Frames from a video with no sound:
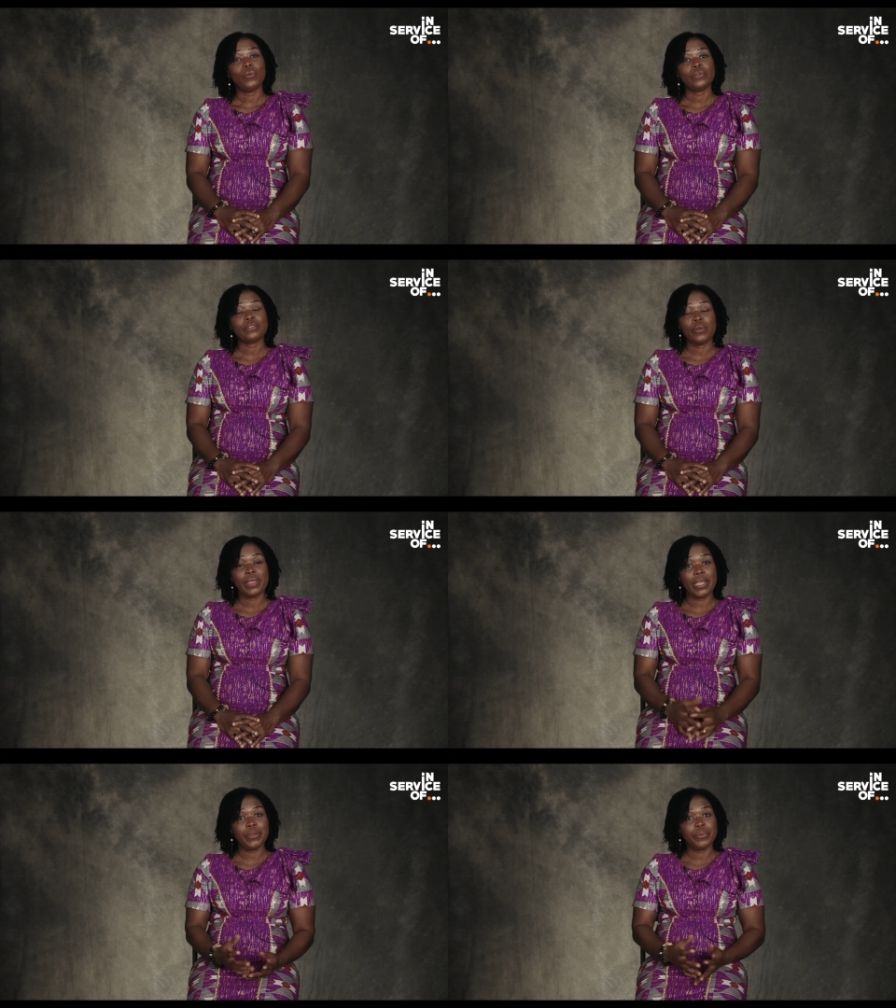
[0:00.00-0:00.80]
Sorry,
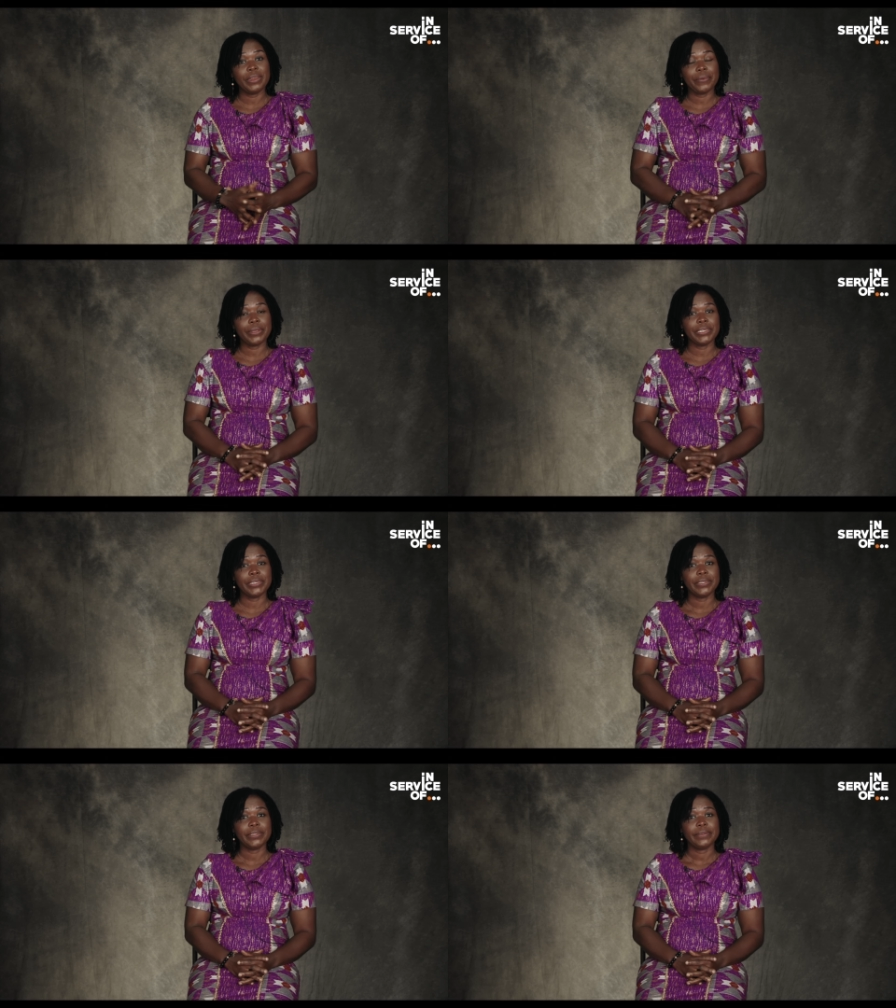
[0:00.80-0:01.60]
can you repeat the
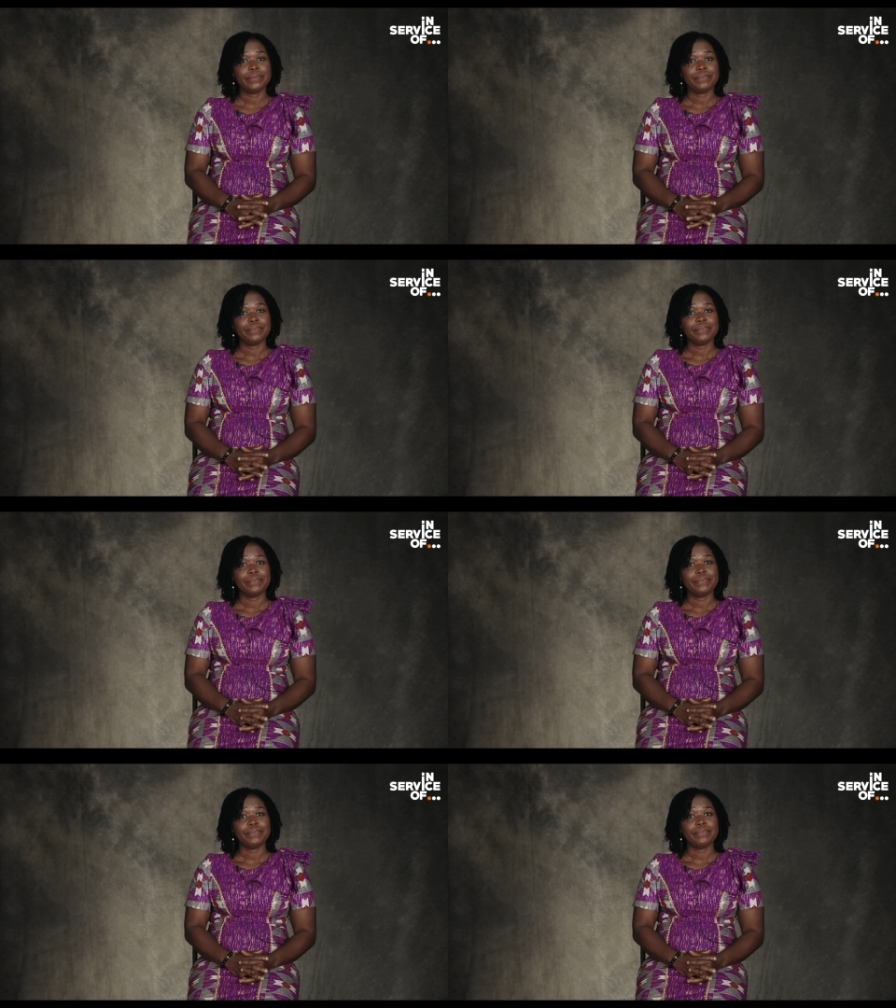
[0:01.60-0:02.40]
question?
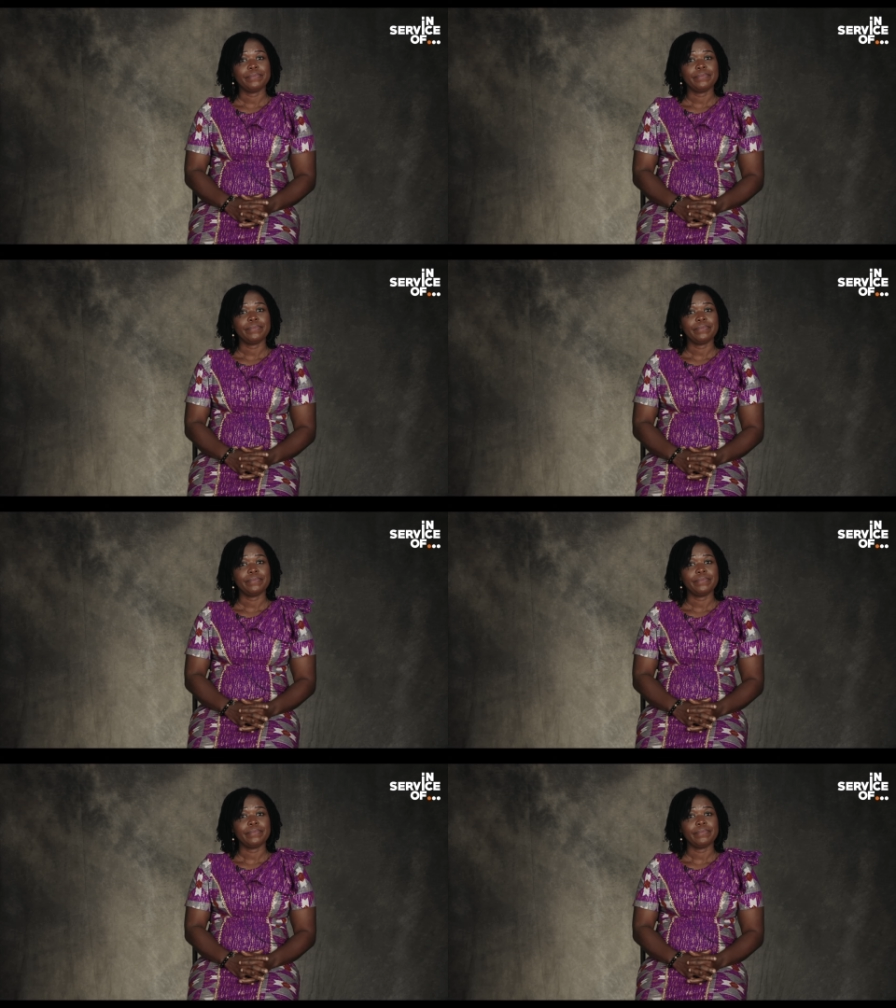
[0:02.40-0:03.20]
What are you in
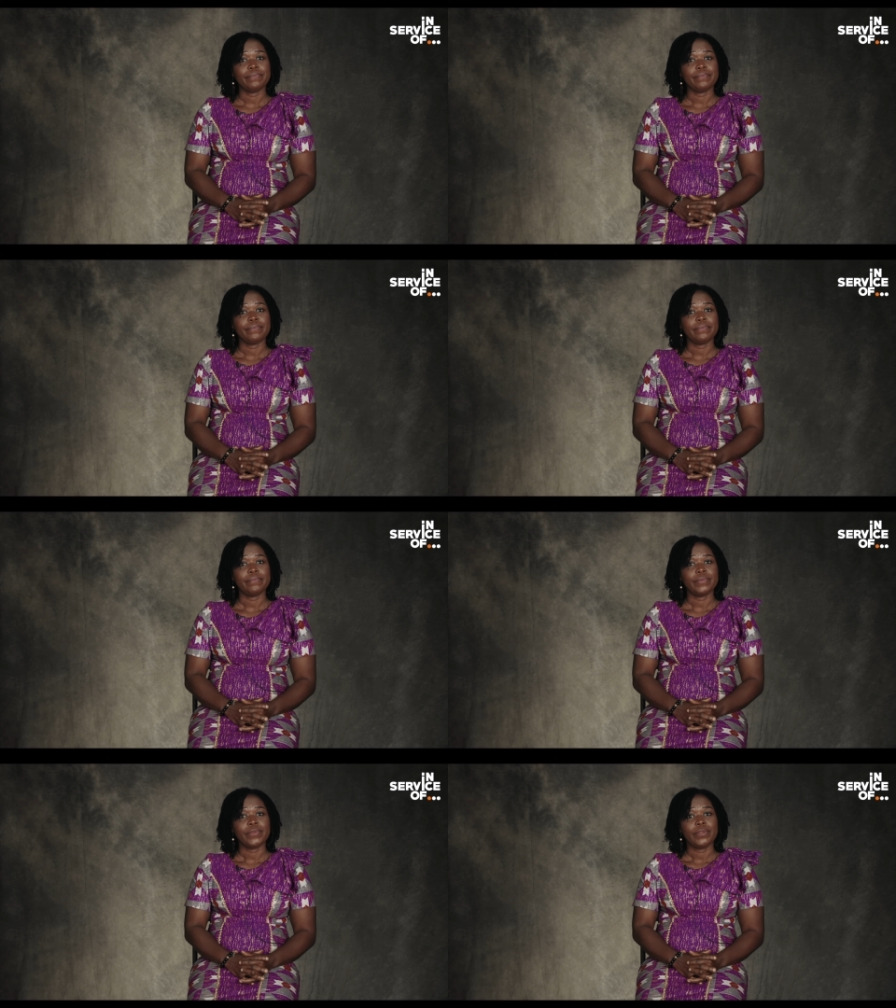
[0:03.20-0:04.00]
service of?
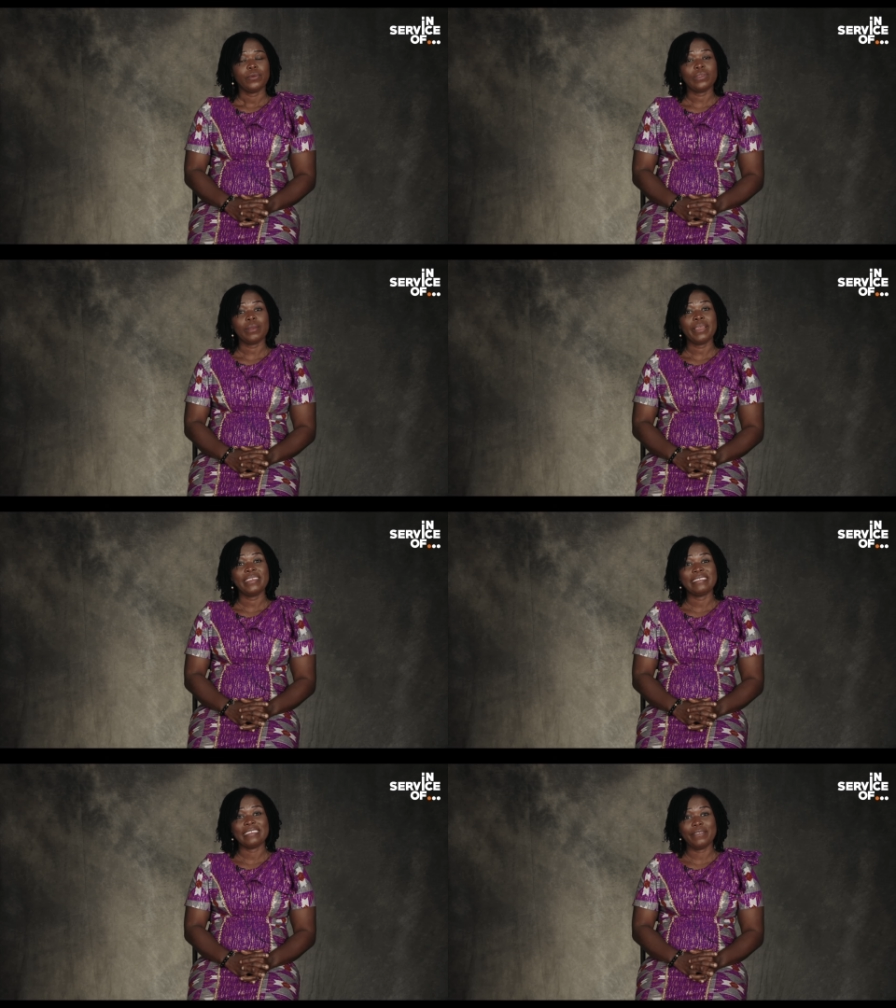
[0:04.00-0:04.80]
What am I
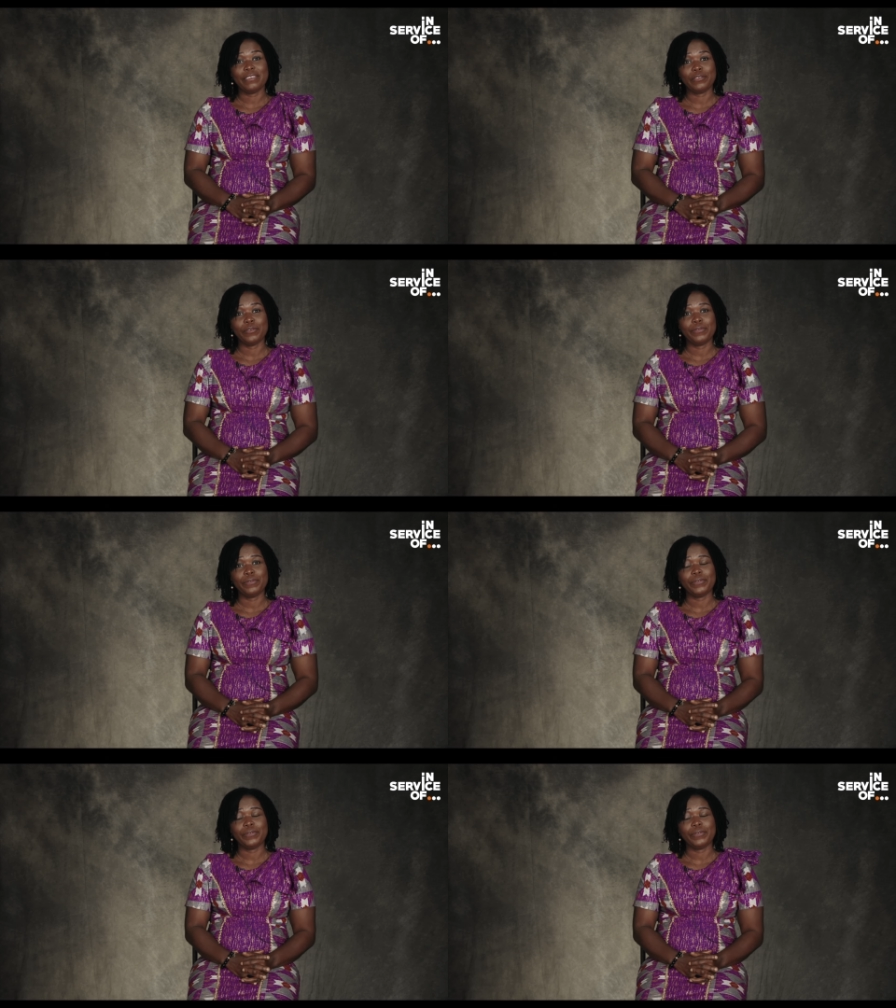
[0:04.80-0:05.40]
in service of?